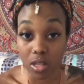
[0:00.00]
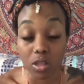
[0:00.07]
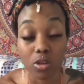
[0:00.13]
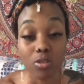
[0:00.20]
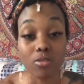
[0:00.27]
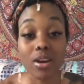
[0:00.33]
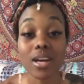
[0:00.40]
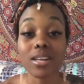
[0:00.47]
The
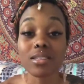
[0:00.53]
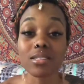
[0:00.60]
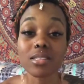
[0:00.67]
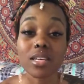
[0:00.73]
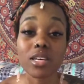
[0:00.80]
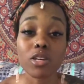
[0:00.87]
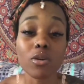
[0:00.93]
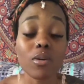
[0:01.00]
greatest
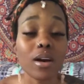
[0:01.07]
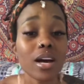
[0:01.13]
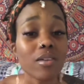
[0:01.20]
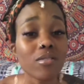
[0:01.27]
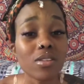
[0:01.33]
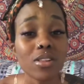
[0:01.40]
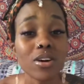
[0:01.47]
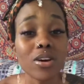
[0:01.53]
thing you'll
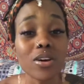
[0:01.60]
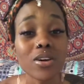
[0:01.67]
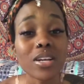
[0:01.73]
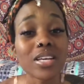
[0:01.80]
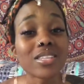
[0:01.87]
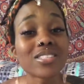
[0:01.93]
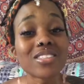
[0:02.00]
ever learn is